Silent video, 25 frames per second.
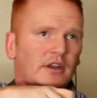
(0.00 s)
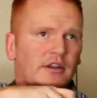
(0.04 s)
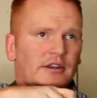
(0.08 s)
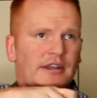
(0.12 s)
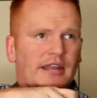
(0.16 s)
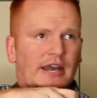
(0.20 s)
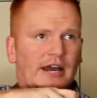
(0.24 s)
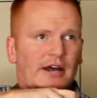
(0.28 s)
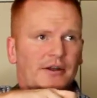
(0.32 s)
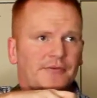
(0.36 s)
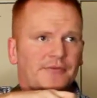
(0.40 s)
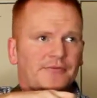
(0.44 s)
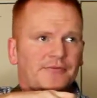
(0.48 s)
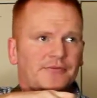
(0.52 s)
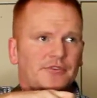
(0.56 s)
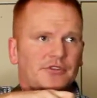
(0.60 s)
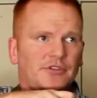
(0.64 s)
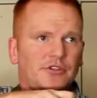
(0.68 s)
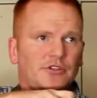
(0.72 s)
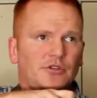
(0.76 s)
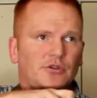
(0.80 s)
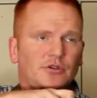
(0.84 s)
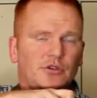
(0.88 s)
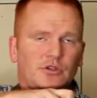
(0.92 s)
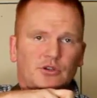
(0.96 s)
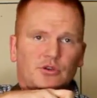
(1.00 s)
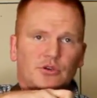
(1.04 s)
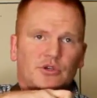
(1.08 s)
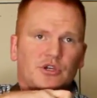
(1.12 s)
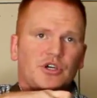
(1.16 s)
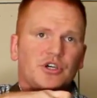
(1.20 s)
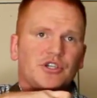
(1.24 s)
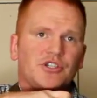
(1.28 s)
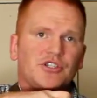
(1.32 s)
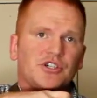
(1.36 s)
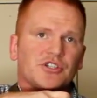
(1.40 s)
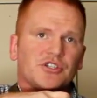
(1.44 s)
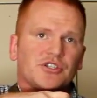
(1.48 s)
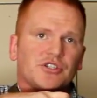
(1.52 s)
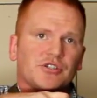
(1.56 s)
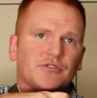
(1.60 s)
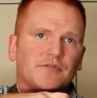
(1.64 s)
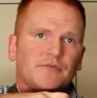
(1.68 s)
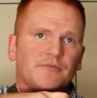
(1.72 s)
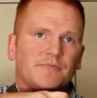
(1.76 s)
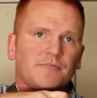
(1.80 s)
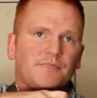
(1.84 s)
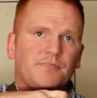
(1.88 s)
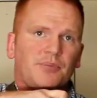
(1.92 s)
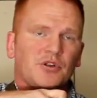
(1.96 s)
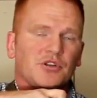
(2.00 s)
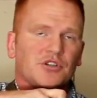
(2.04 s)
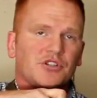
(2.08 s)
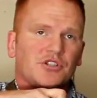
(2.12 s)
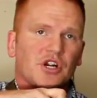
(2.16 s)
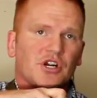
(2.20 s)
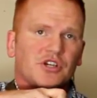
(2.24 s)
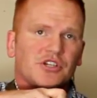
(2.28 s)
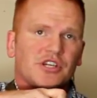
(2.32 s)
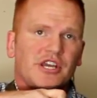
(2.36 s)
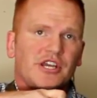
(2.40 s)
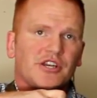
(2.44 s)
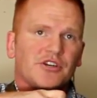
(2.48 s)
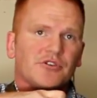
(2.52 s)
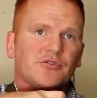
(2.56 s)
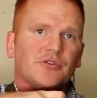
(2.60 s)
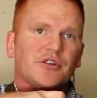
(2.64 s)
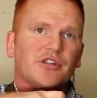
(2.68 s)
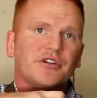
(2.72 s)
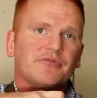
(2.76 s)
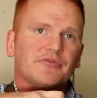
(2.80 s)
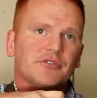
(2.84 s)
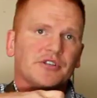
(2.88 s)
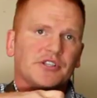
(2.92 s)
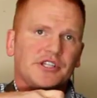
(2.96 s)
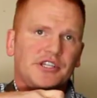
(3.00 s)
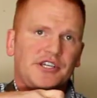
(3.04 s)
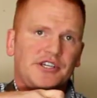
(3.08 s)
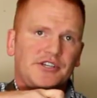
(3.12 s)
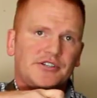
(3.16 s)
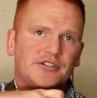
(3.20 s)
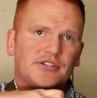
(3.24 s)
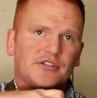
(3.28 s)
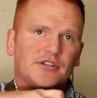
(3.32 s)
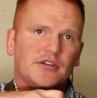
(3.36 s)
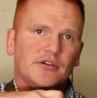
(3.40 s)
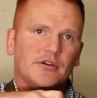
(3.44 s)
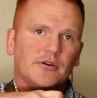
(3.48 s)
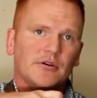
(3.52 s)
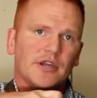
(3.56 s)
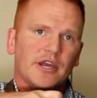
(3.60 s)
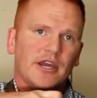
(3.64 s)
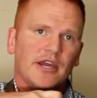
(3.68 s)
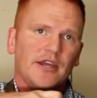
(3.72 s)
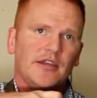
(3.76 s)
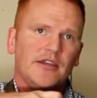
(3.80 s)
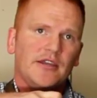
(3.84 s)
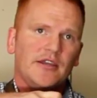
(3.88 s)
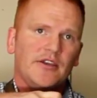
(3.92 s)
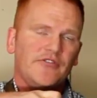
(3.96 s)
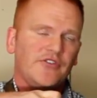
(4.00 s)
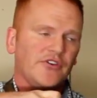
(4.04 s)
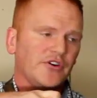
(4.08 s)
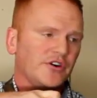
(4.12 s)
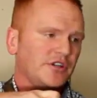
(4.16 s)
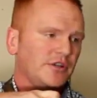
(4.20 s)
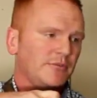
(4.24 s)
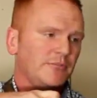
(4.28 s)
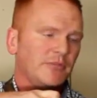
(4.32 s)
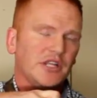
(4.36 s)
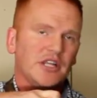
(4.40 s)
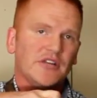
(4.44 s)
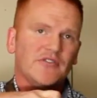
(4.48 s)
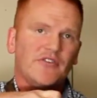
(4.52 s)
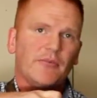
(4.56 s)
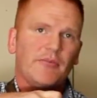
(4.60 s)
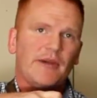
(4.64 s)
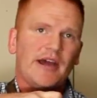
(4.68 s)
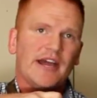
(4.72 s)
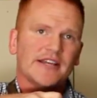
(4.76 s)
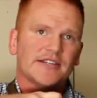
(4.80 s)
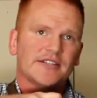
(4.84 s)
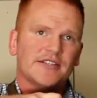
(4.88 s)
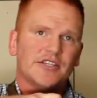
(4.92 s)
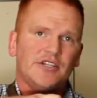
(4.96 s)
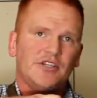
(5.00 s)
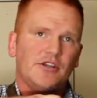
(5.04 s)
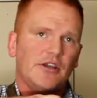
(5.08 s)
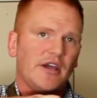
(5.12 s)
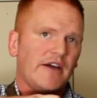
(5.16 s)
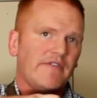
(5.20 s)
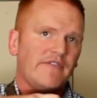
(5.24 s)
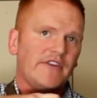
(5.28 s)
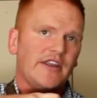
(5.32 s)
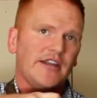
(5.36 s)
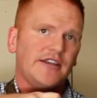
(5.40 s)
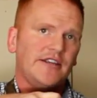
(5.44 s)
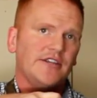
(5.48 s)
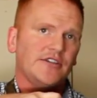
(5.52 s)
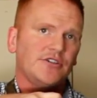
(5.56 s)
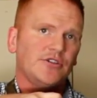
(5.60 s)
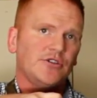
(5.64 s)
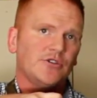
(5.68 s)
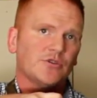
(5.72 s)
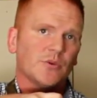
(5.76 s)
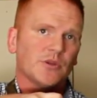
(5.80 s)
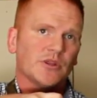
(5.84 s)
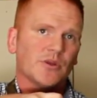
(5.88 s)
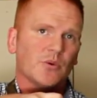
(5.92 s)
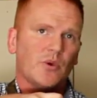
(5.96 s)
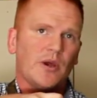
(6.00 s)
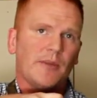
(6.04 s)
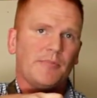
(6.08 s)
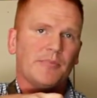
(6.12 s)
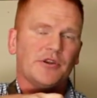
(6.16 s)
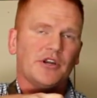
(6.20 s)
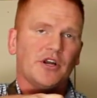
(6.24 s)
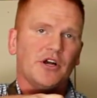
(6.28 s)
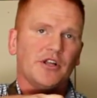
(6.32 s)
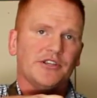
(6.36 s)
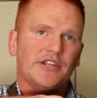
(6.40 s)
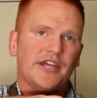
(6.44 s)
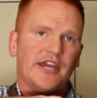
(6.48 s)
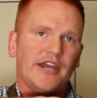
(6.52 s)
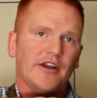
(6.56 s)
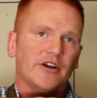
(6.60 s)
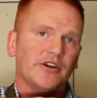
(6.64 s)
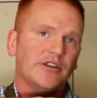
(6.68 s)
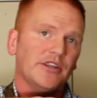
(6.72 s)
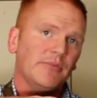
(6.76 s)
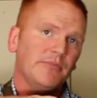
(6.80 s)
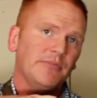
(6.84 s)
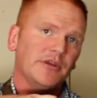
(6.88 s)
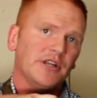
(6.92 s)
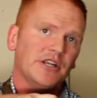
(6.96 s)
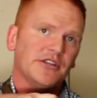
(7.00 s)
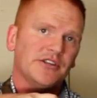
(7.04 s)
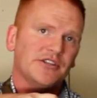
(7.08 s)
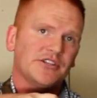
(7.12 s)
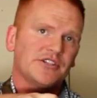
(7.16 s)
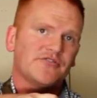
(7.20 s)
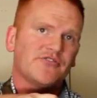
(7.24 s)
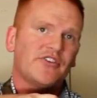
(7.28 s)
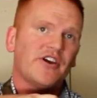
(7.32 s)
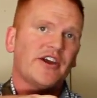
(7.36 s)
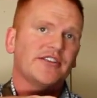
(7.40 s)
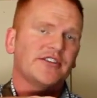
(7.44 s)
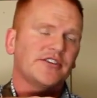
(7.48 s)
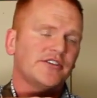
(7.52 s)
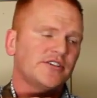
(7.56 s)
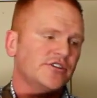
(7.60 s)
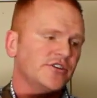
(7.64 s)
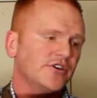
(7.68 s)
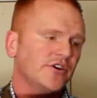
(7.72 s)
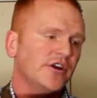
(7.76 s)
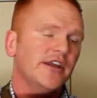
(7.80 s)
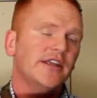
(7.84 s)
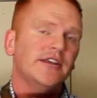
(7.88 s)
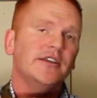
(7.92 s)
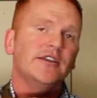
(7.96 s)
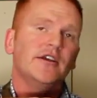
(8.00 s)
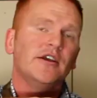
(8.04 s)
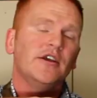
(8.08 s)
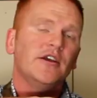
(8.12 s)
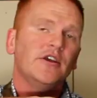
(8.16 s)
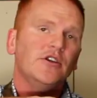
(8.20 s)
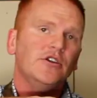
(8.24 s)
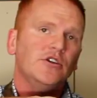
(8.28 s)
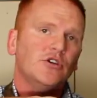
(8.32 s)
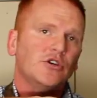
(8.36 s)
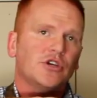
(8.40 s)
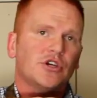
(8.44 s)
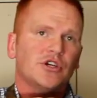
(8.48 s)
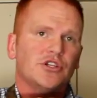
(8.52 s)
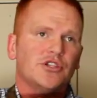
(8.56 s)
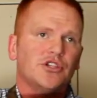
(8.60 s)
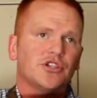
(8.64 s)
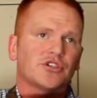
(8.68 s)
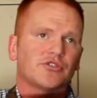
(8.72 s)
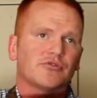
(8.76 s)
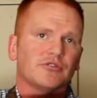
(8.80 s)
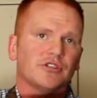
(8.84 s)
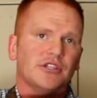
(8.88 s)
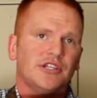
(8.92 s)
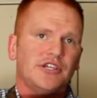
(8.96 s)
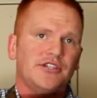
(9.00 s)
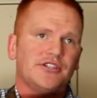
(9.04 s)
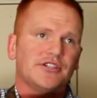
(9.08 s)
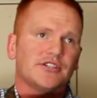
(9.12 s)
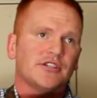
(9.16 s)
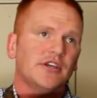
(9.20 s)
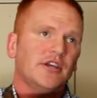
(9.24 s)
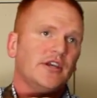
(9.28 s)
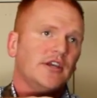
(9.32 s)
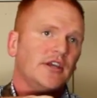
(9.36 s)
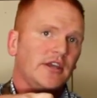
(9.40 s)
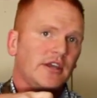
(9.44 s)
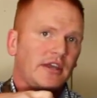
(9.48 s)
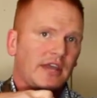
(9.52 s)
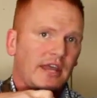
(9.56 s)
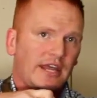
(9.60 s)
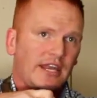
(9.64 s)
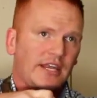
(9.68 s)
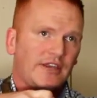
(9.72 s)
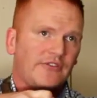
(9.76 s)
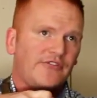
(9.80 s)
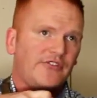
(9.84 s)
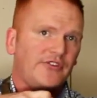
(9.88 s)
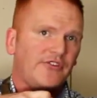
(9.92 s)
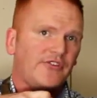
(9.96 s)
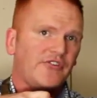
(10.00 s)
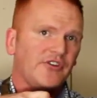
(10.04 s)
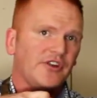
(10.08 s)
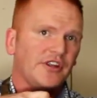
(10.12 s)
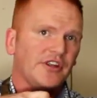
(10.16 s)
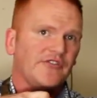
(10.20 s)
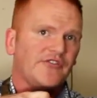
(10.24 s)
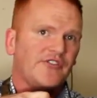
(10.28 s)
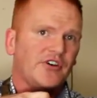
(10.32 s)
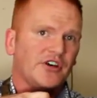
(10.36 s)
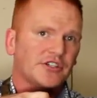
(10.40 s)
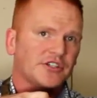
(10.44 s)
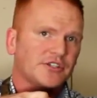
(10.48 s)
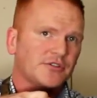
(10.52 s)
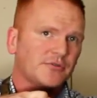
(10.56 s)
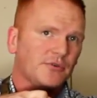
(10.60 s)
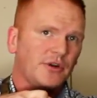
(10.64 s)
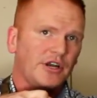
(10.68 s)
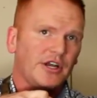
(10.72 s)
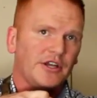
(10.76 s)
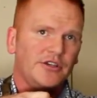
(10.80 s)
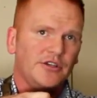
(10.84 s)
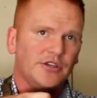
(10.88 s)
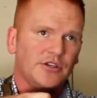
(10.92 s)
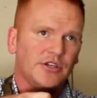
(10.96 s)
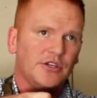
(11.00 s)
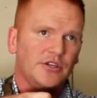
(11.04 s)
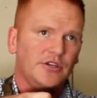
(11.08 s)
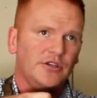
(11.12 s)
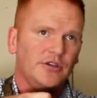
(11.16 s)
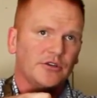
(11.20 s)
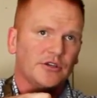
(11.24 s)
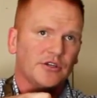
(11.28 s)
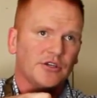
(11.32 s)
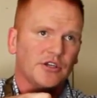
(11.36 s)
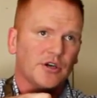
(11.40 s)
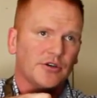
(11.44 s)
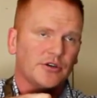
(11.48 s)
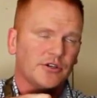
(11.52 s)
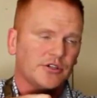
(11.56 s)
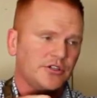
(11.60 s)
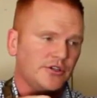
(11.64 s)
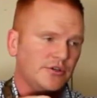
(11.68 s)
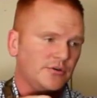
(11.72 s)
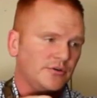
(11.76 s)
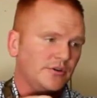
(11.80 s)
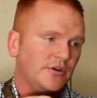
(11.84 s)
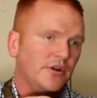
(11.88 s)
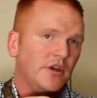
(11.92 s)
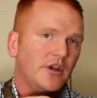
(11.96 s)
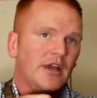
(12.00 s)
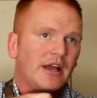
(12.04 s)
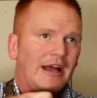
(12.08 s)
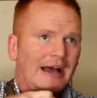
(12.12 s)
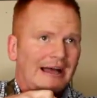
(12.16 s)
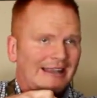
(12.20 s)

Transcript: Now, you could just pull the charging handle and release, okay? If you're in the middle of a magazine, you haven't had issues with the weapon all day, or in the middle of this fight that you're in, you could just release, and if you feel it function well, you could go to shooting.